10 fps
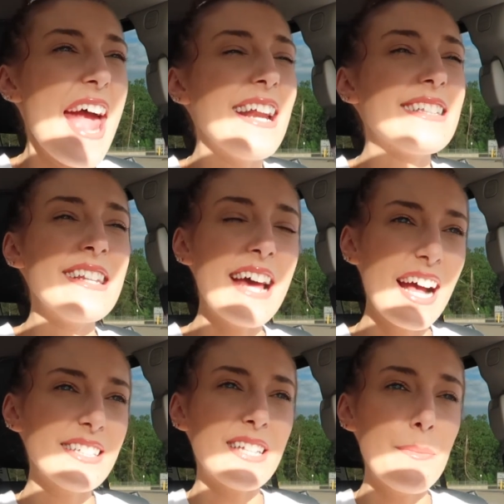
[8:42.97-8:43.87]
And it's
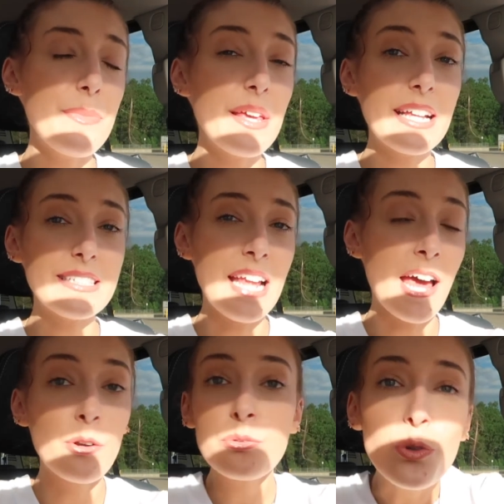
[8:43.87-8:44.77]
not something, it's
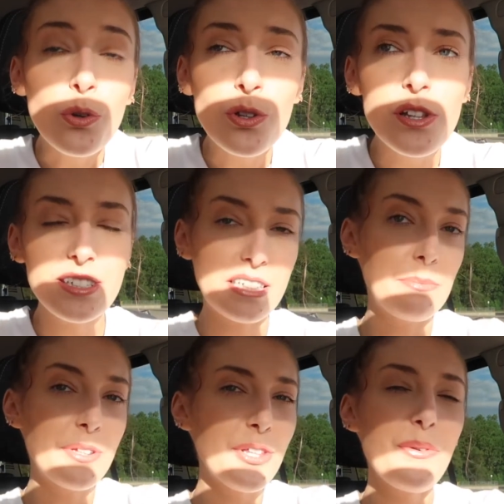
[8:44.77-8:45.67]
not a rule, it's not
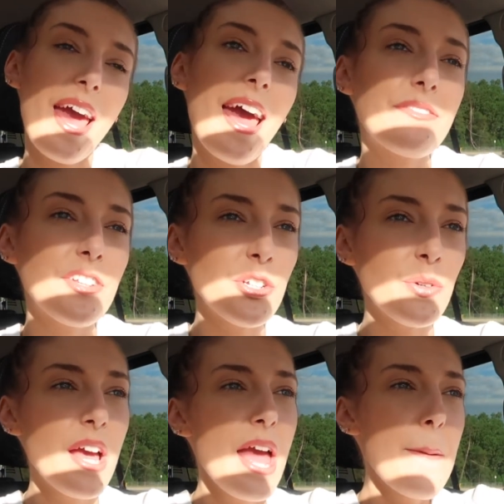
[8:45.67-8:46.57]
something you have to
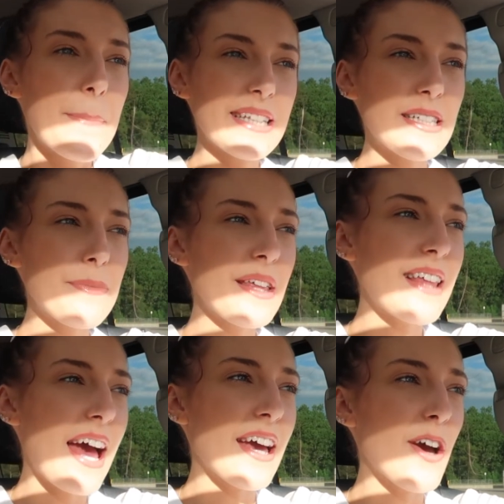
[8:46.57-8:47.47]
do, but it's
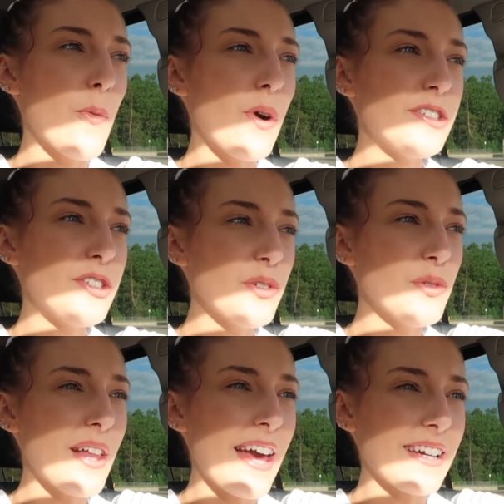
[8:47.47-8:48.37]
something that once you
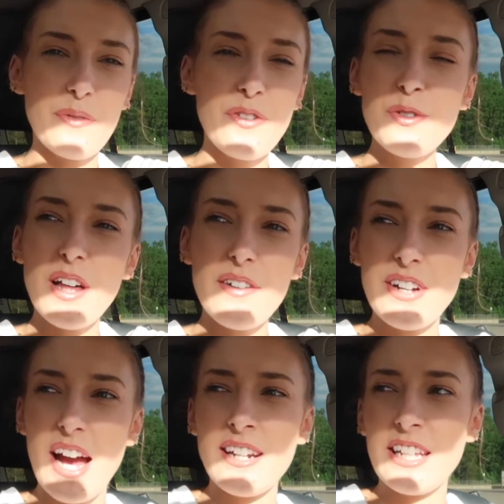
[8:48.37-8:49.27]
like, if you love
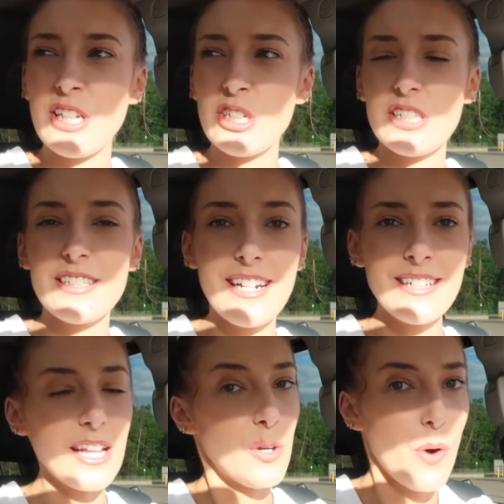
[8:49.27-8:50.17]
God, like you're just
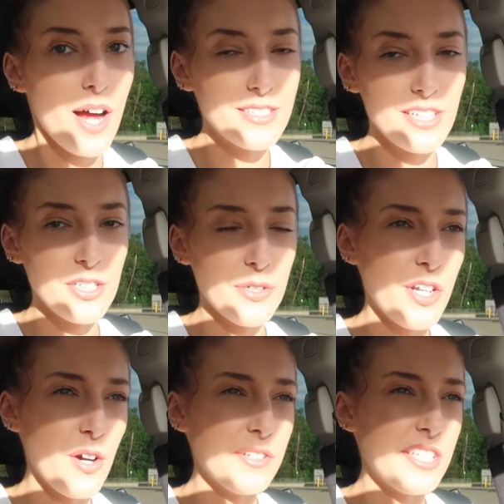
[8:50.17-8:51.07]
gonna like want to do,
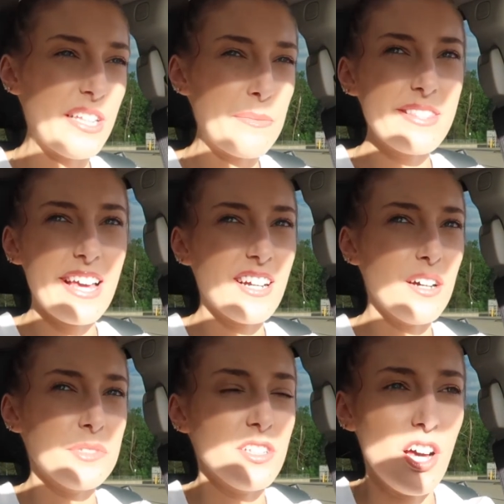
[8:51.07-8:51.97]
you know? It's just something that
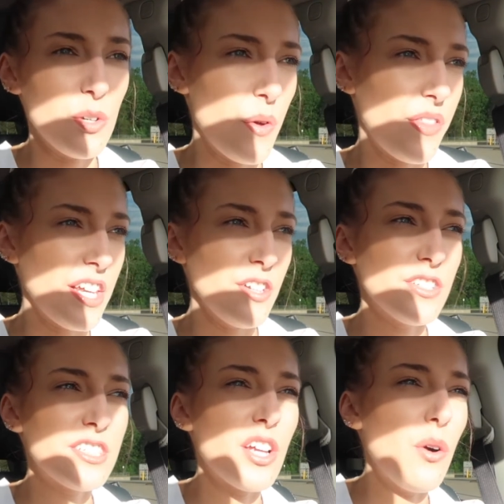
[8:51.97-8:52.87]
comes along with it and
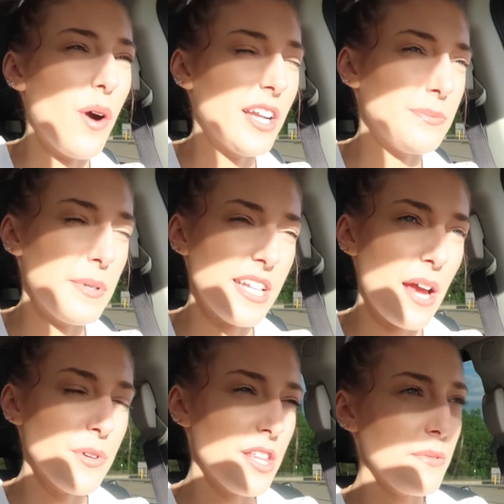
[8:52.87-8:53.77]
you're just gonna wanna spend
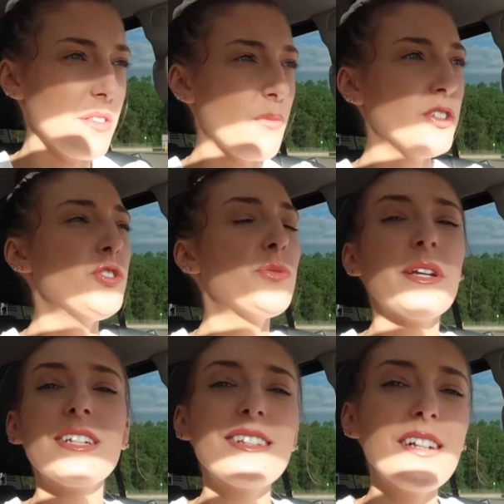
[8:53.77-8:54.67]
time with Him. And then once you
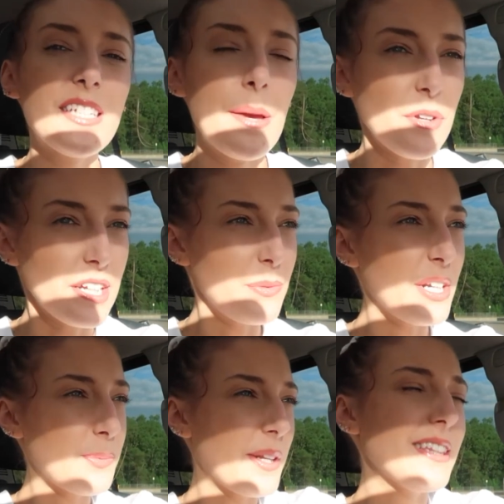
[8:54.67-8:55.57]
spend a little time, you're gonna
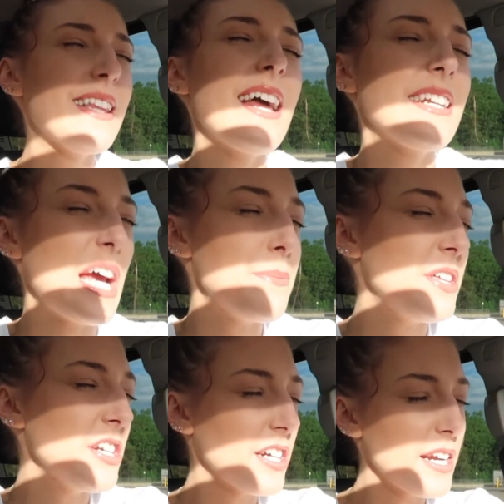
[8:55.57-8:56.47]
wanna spend a lot of time
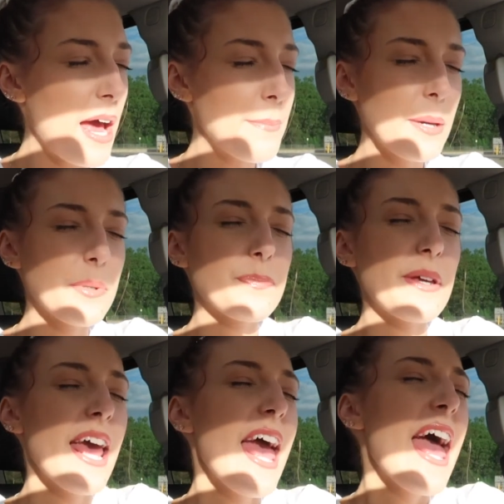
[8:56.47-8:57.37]
and then you're gonna not be able to
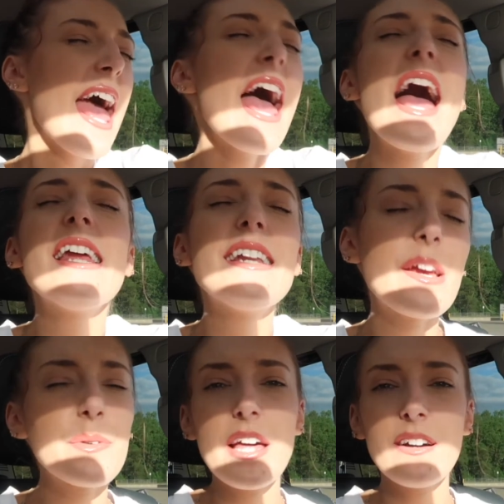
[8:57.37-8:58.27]
spend any
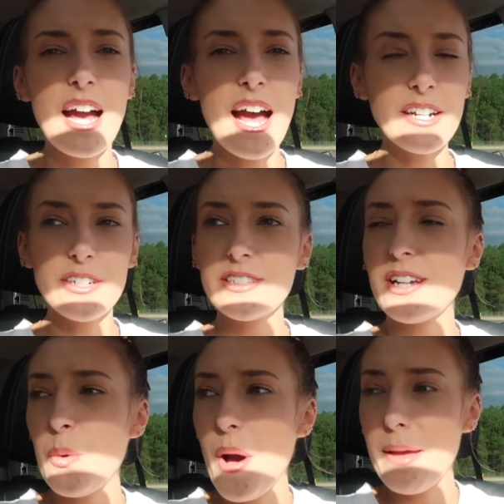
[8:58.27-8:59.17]
day without God. You're just
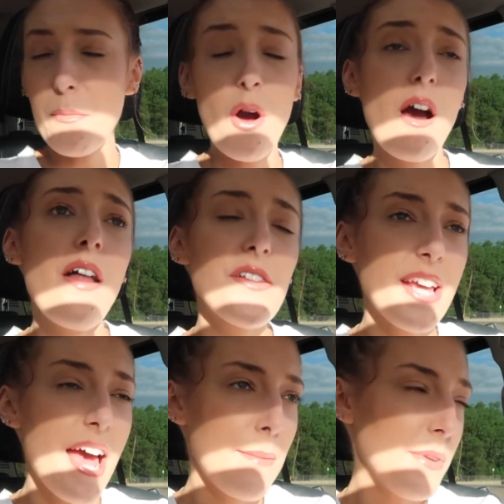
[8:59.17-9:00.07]
gonna want Him all the
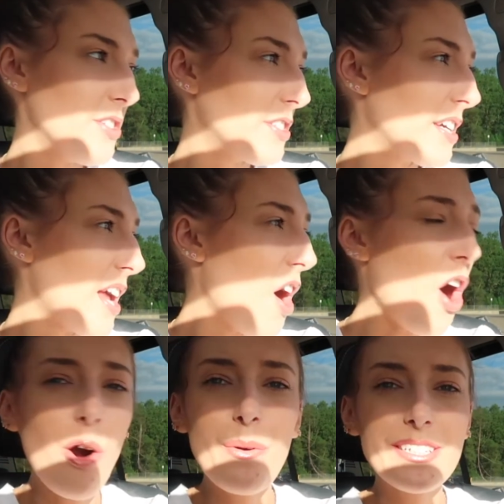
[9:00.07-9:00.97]
time and you're just gonna
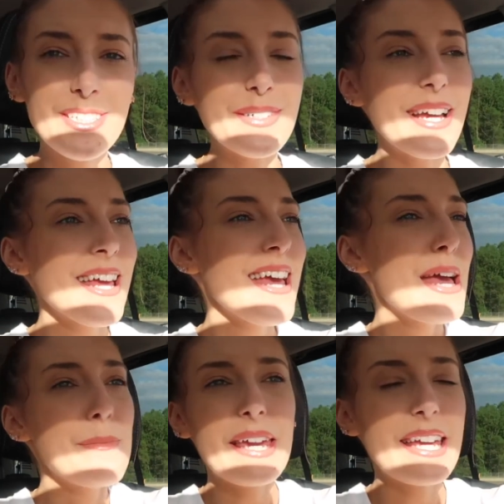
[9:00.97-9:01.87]
always do it.
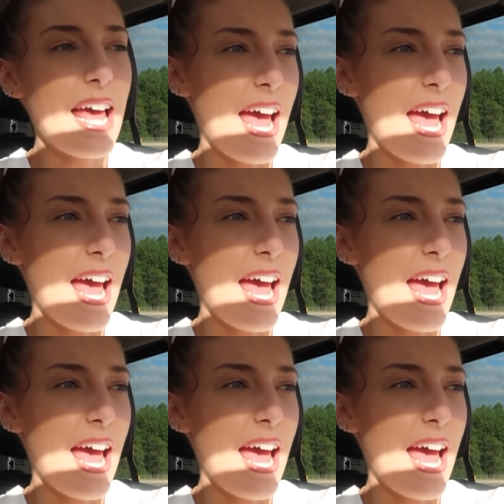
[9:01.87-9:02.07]
Make it a